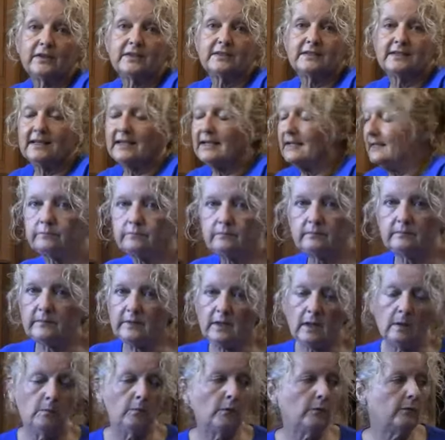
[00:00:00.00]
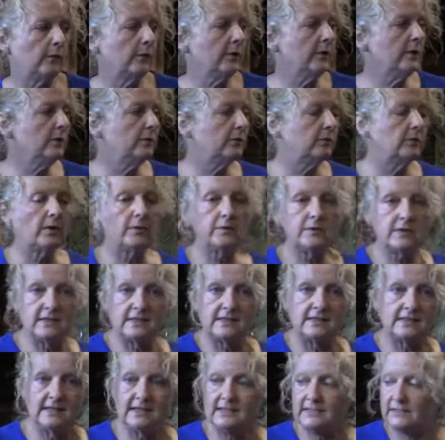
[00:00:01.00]
of seeds. Before you throw
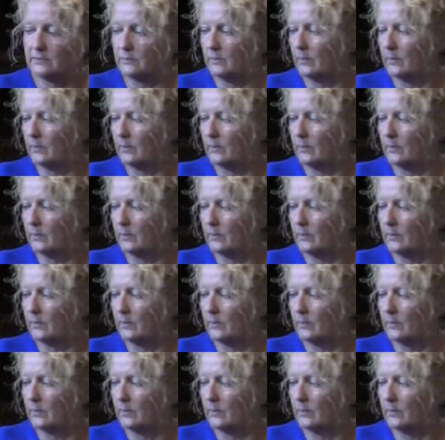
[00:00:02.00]
these seeds